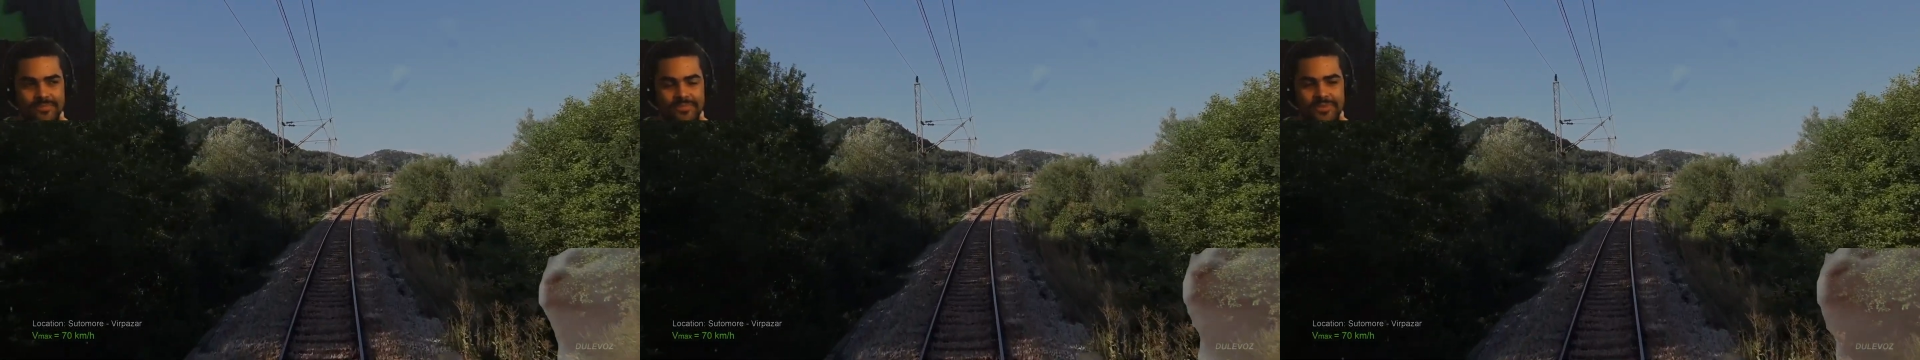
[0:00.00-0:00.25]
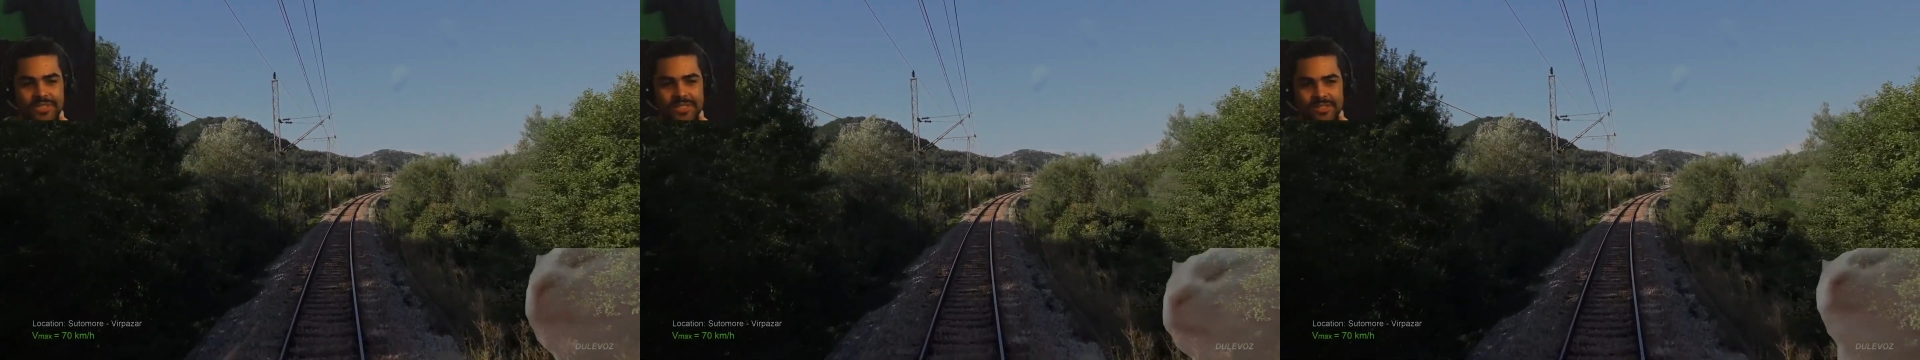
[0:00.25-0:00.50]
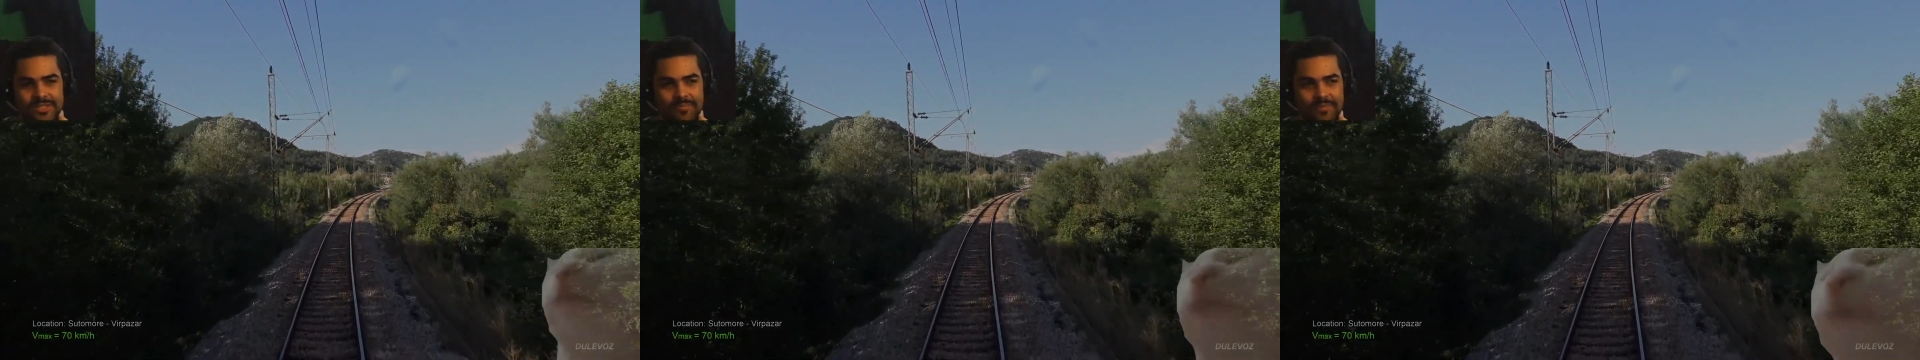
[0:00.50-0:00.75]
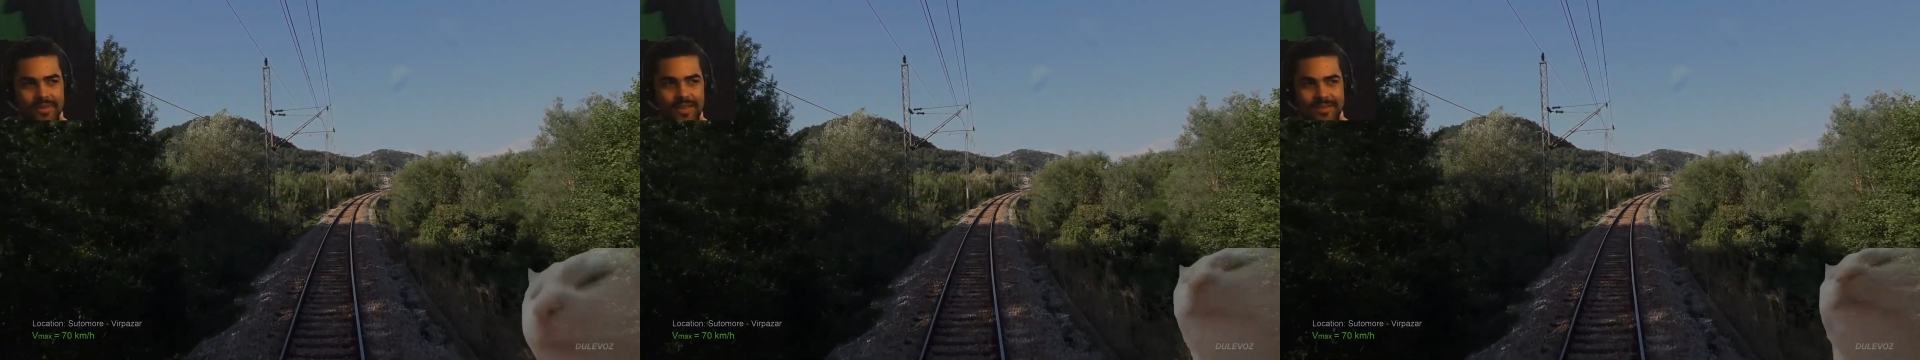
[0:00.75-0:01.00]
seeing
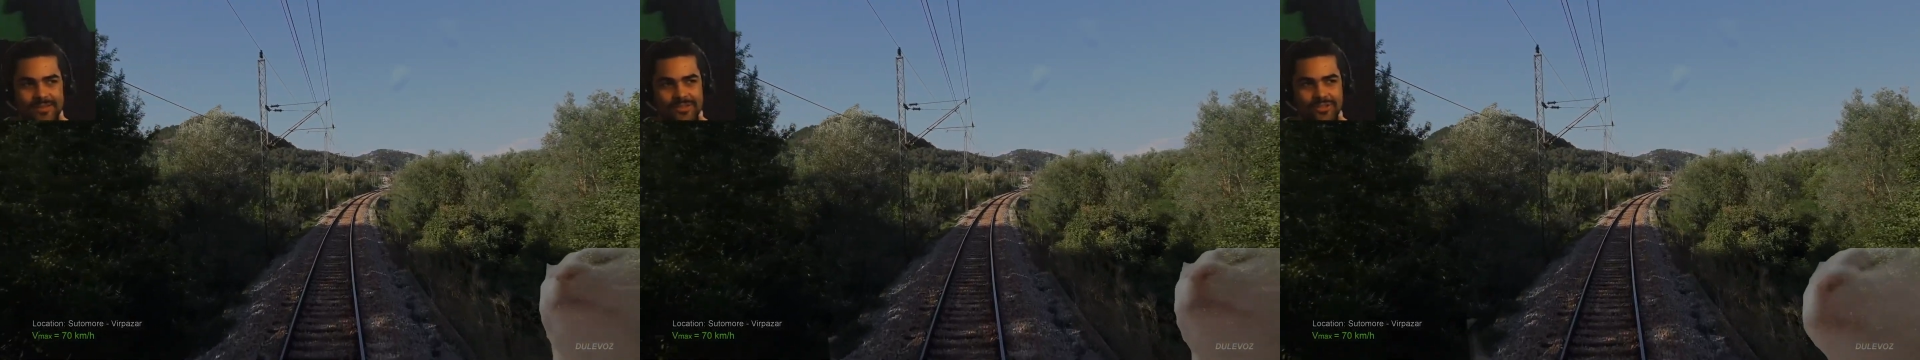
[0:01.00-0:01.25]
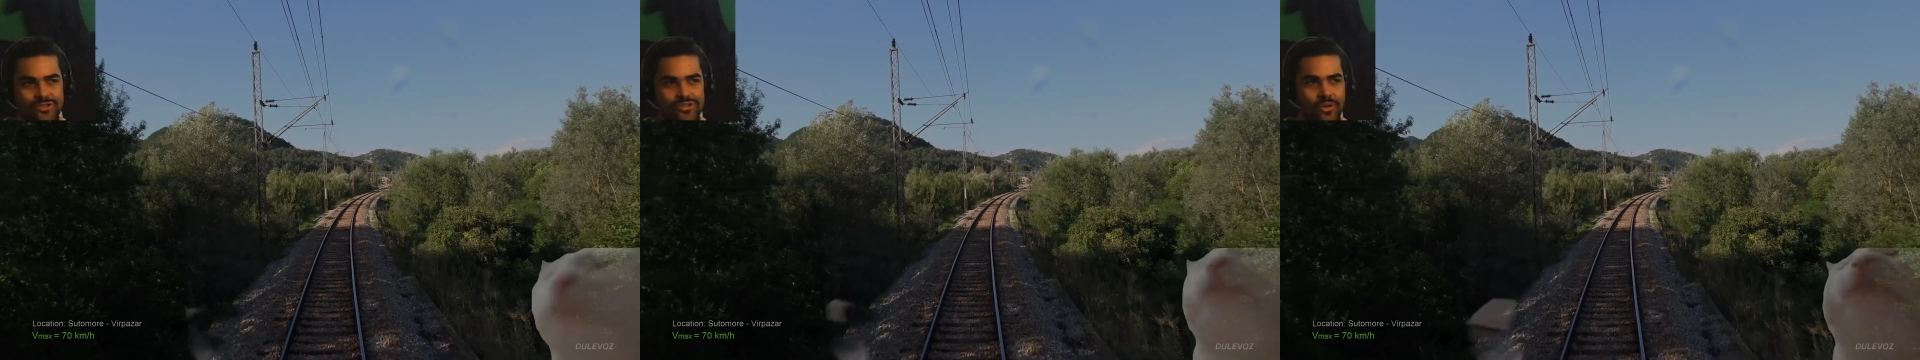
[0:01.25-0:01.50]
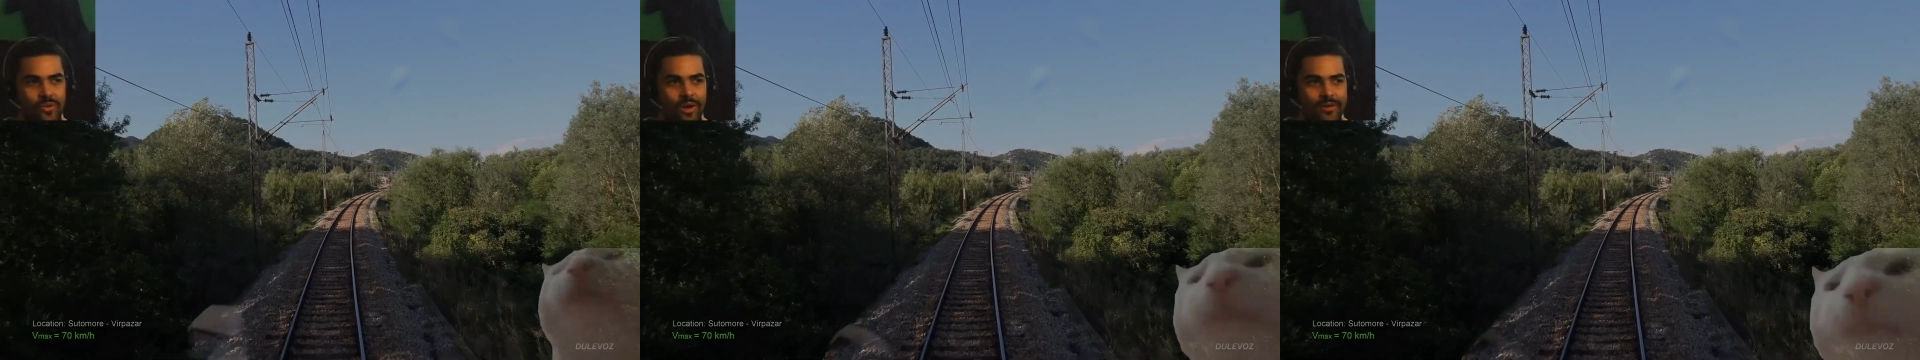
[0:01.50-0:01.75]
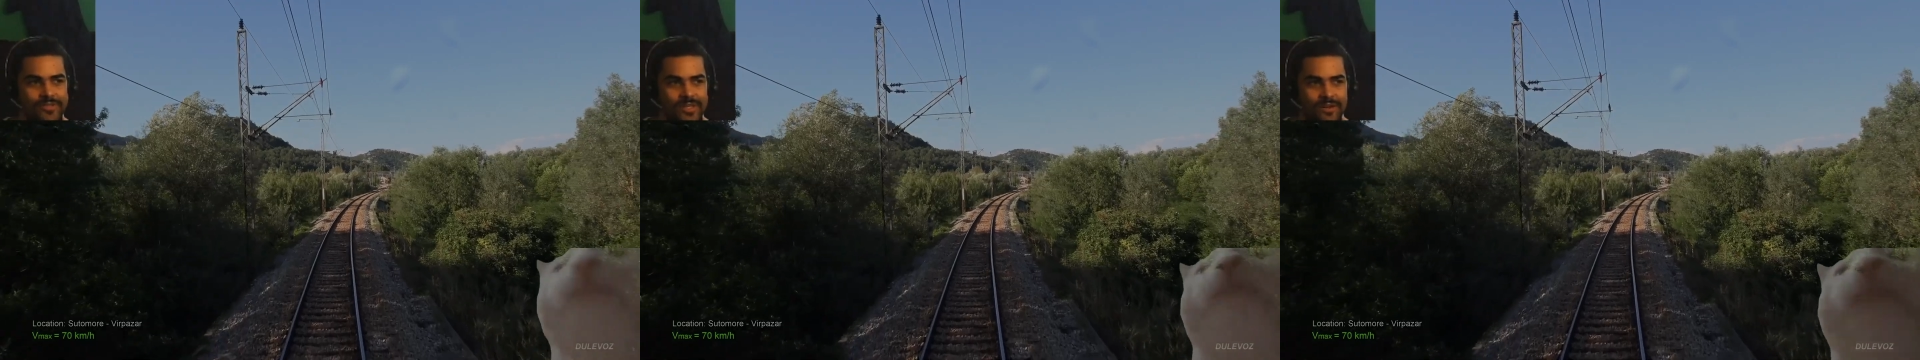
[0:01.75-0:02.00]
something that's just so
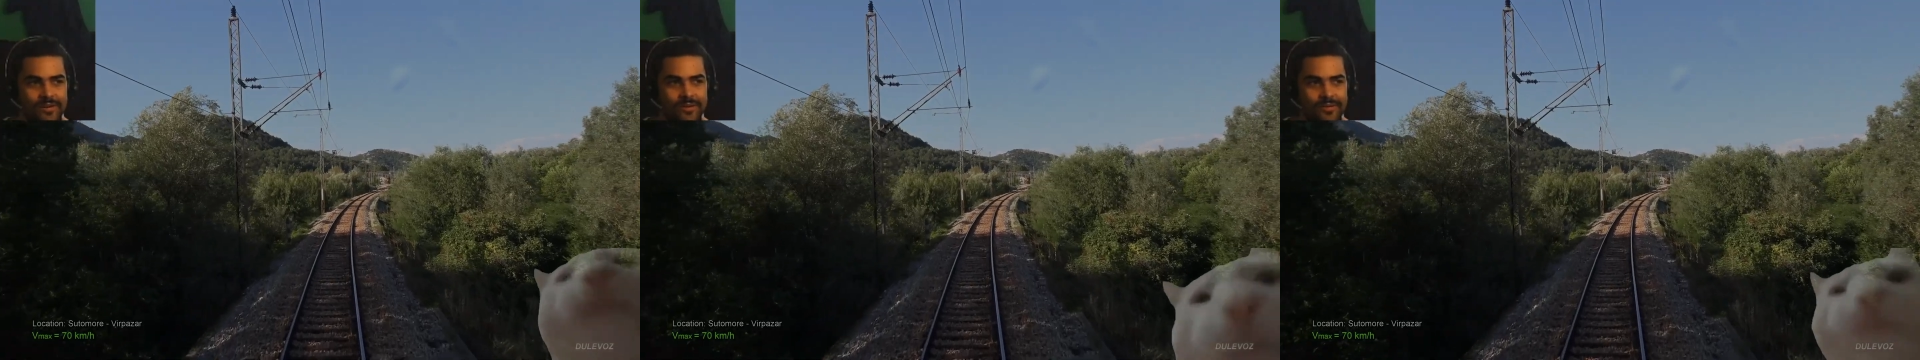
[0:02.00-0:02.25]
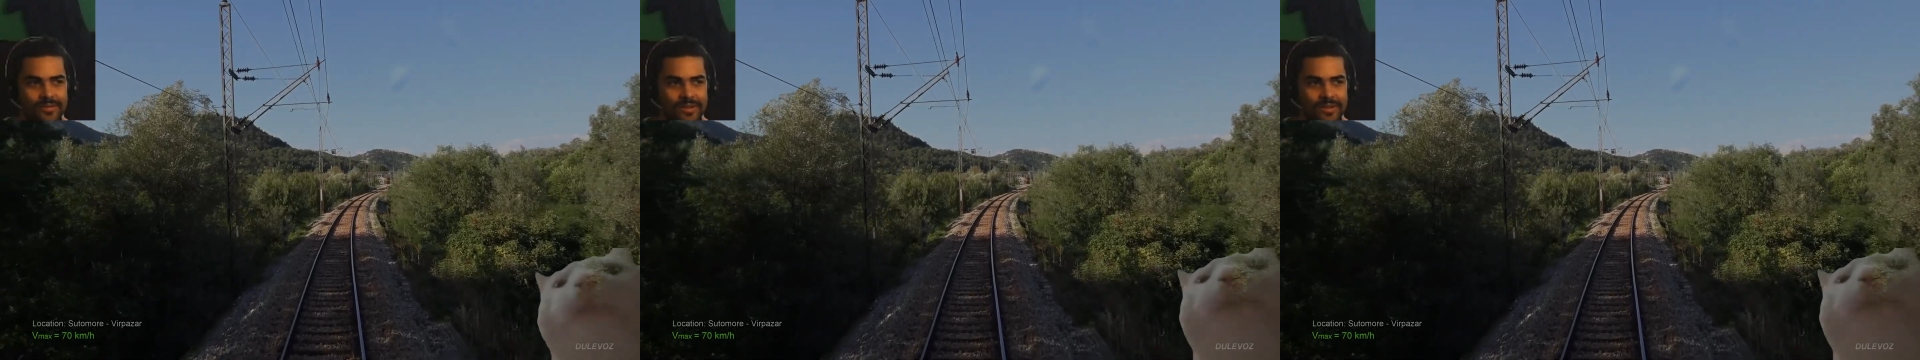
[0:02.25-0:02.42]
off center,